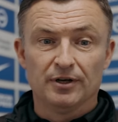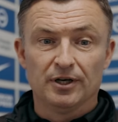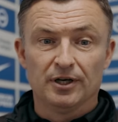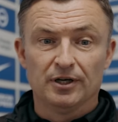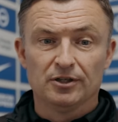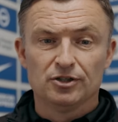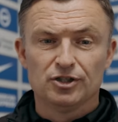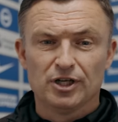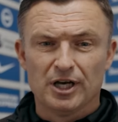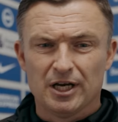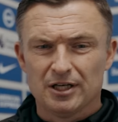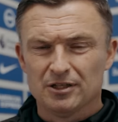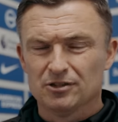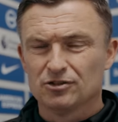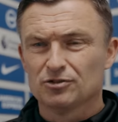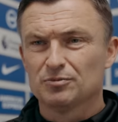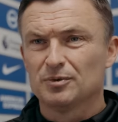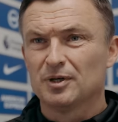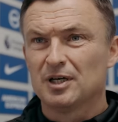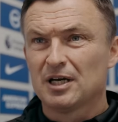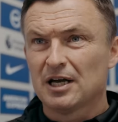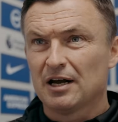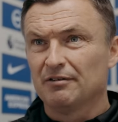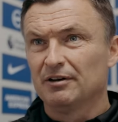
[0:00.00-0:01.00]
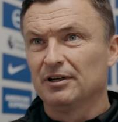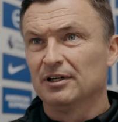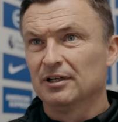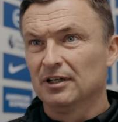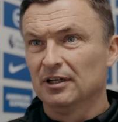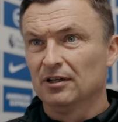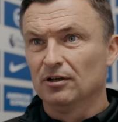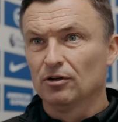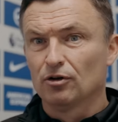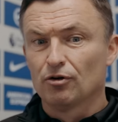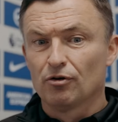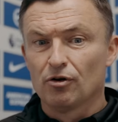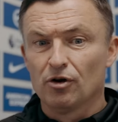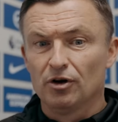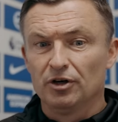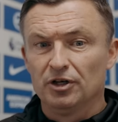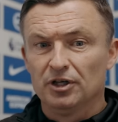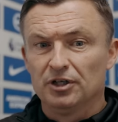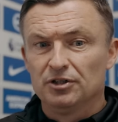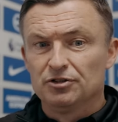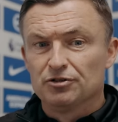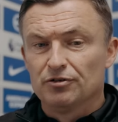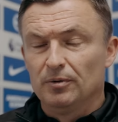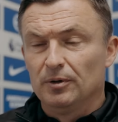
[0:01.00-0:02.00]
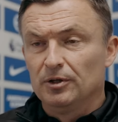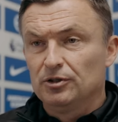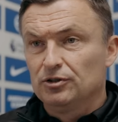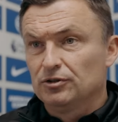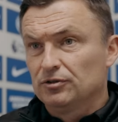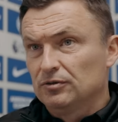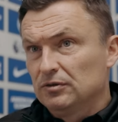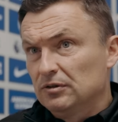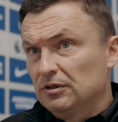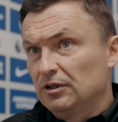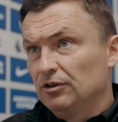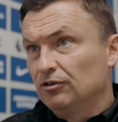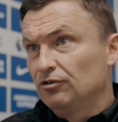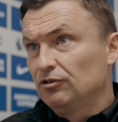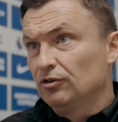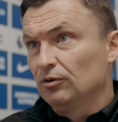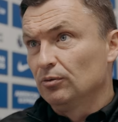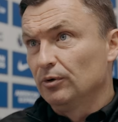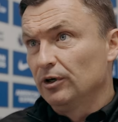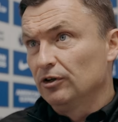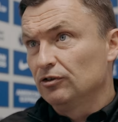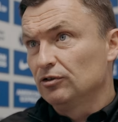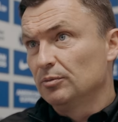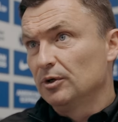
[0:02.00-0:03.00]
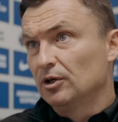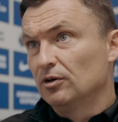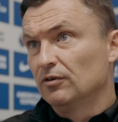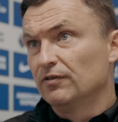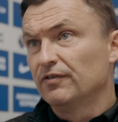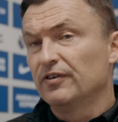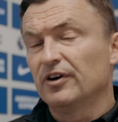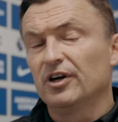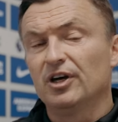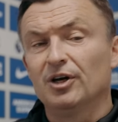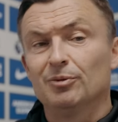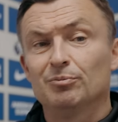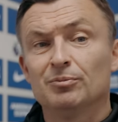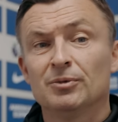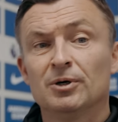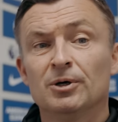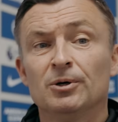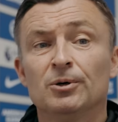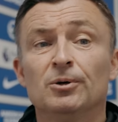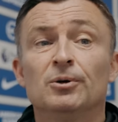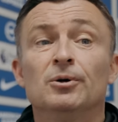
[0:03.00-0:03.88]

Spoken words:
Jaden's been carrying a little groin injury, which these 2 weeks will be good for him.